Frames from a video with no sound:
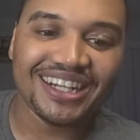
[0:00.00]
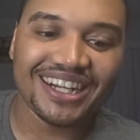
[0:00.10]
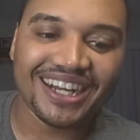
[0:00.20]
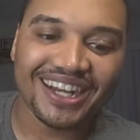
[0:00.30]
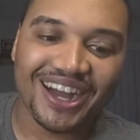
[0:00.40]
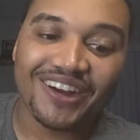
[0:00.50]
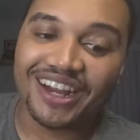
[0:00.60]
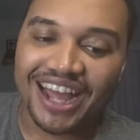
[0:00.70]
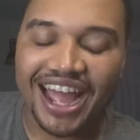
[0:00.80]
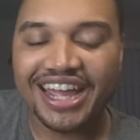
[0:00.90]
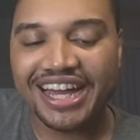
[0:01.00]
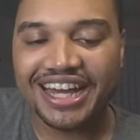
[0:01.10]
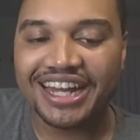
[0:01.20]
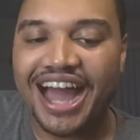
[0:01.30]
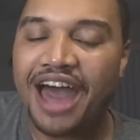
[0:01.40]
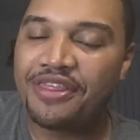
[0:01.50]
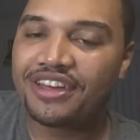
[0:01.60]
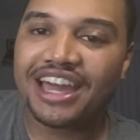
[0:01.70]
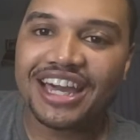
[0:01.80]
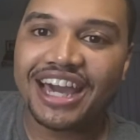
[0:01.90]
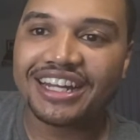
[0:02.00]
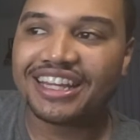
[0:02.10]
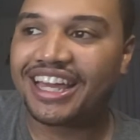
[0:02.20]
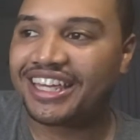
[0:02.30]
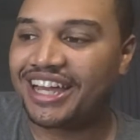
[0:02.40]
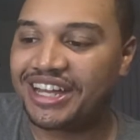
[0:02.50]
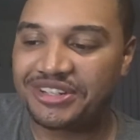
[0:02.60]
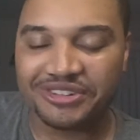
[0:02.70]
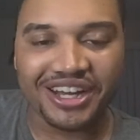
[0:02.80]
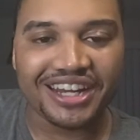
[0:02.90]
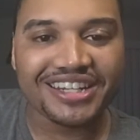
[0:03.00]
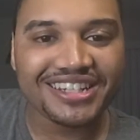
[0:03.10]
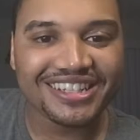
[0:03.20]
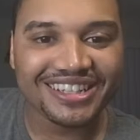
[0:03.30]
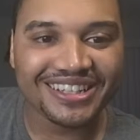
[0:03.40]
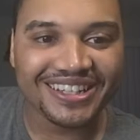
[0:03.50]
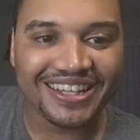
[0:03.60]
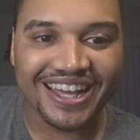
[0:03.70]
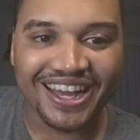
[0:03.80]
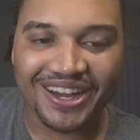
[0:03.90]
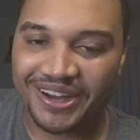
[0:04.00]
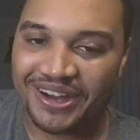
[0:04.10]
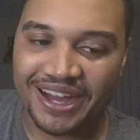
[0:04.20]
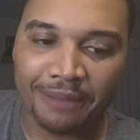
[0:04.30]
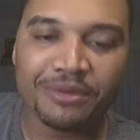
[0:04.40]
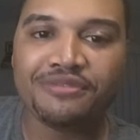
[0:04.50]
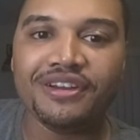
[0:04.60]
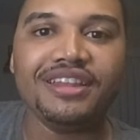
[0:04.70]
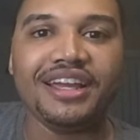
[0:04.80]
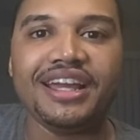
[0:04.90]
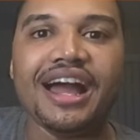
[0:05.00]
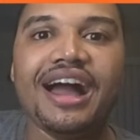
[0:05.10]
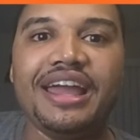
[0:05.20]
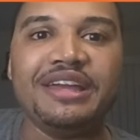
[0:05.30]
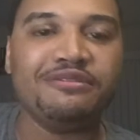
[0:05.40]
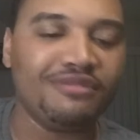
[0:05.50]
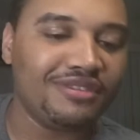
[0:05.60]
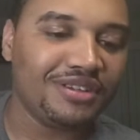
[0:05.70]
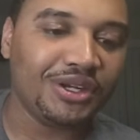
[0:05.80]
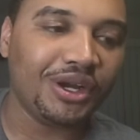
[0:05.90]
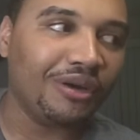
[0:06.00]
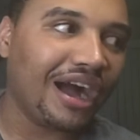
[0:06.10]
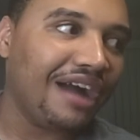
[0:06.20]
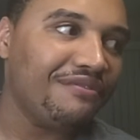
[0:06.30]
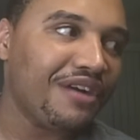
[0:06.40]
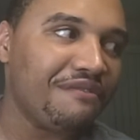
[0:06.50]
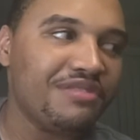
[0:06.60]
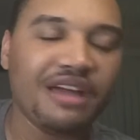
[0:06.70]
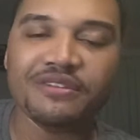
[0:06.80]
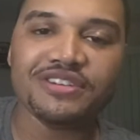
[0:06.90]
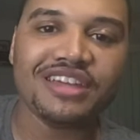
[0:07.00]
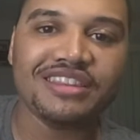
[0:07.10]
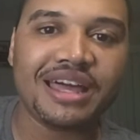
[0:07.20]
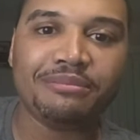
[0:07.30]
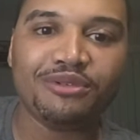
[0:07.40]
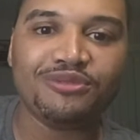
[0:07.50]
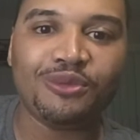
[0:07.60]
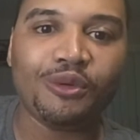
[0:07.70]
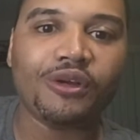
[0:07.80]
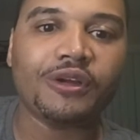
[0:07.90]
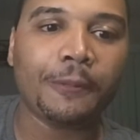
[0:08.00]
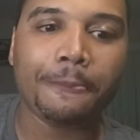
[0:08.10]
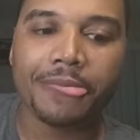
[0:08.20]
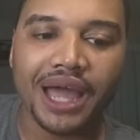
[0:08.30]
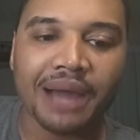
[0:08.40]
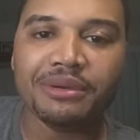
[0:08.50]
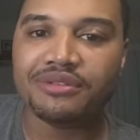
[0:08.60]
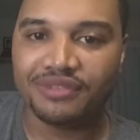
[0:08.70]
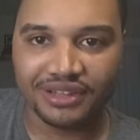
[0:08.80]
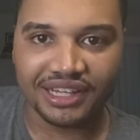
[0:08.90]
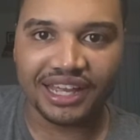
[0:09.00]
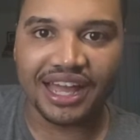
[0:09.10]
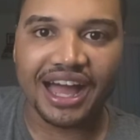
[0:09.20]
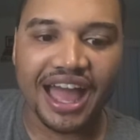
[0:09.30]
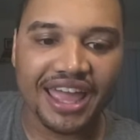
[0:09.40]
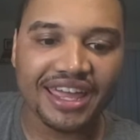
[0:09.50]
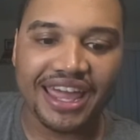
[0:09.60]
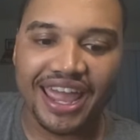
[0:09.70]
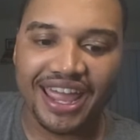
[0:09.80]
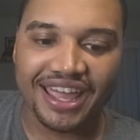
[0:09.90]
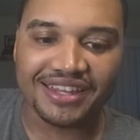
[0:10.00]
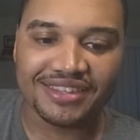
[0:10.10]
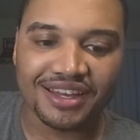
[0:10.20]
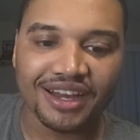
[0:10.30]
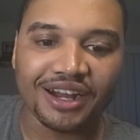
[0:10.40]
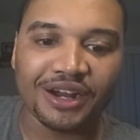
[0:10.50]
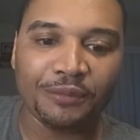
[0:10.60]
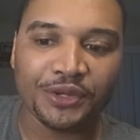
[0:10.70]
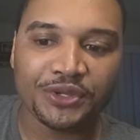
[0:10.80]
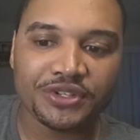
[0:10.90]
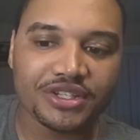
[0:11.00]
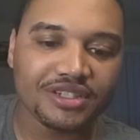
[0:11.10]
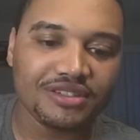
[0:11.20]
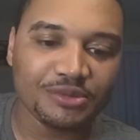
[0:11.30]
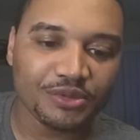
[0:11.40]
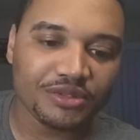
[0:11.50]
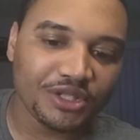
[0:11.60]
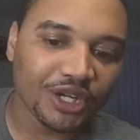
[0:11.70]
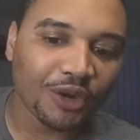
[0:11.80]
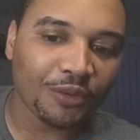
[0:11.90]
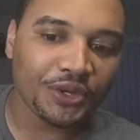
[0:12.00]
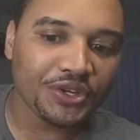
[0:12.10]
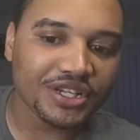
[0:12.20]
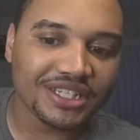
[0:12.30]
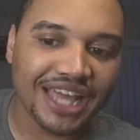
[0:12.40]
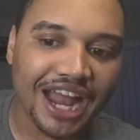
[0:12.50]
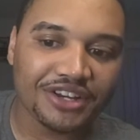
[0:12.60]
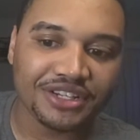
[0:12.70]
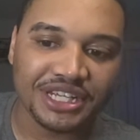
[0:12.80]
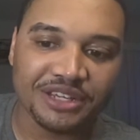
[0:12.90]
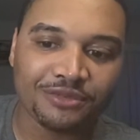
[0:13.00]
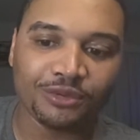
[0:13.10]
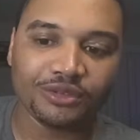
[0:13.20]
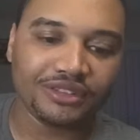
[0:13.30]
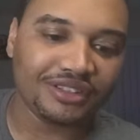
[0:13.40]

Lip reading: All right, I think I kind of like Yasrach. I'm a villain guy. If you know, I've never said that before. I'm a villain guy, and when you're just when you're just naturally evil and